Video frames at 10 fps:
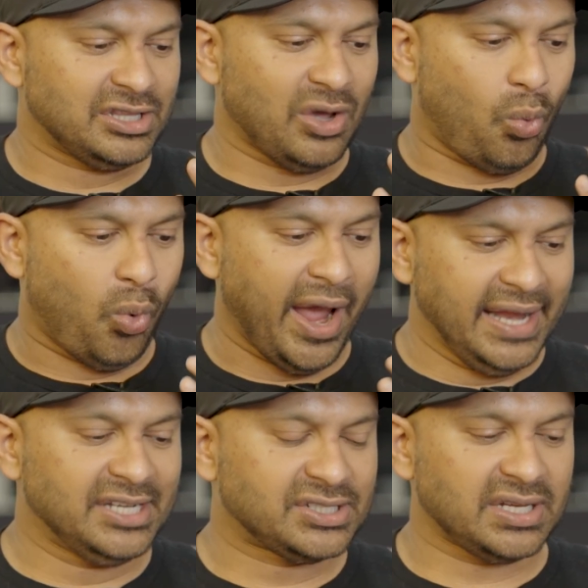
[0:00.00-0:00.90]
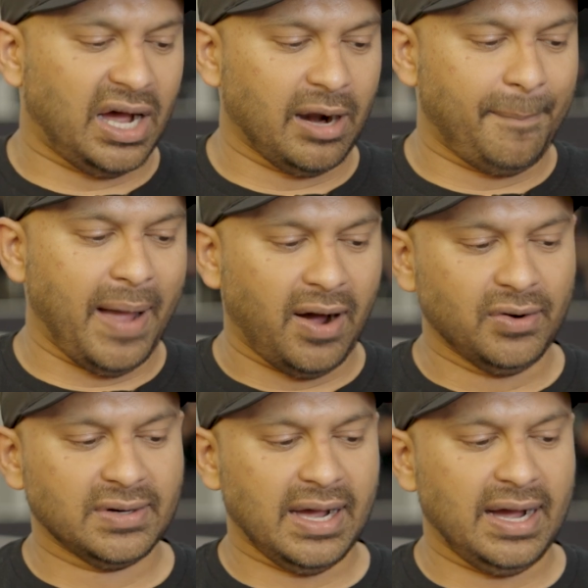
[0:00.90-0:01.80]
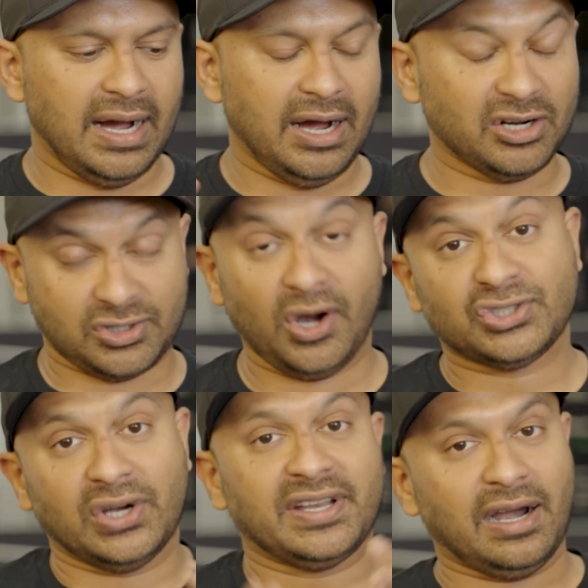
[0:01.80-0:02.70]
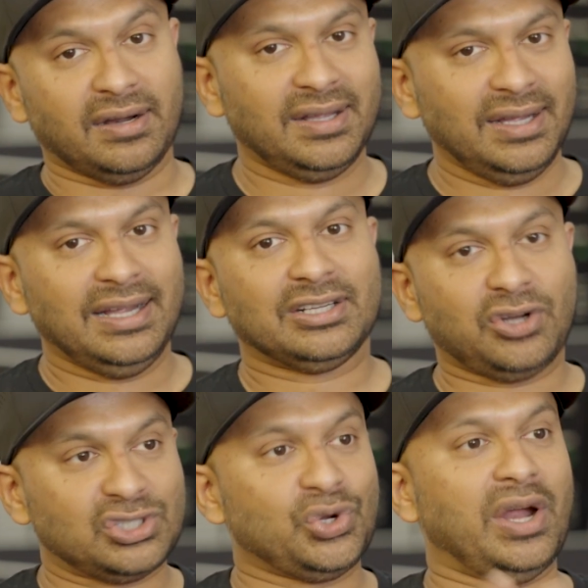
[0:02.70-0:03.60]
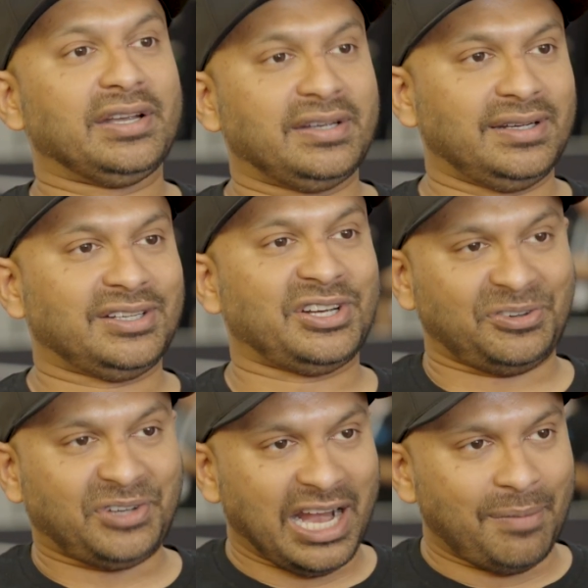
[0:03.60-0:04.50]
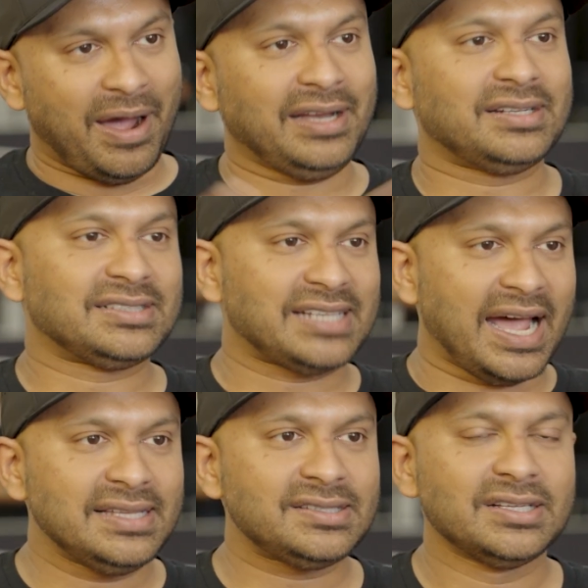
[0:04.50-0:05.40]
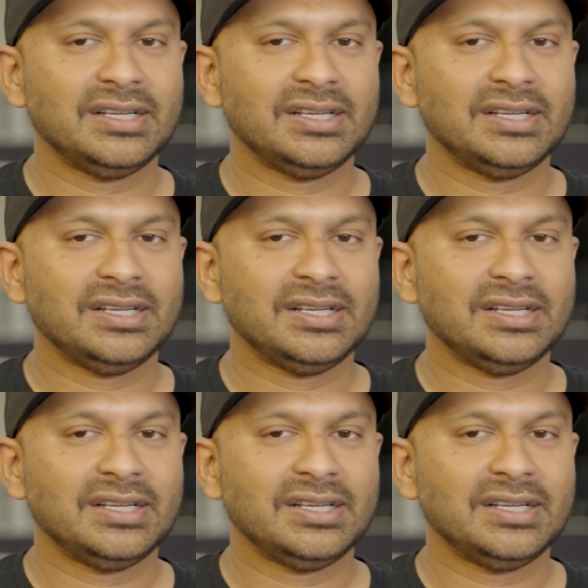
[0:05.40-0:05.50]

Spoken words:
the weights are about close to a terabyte size.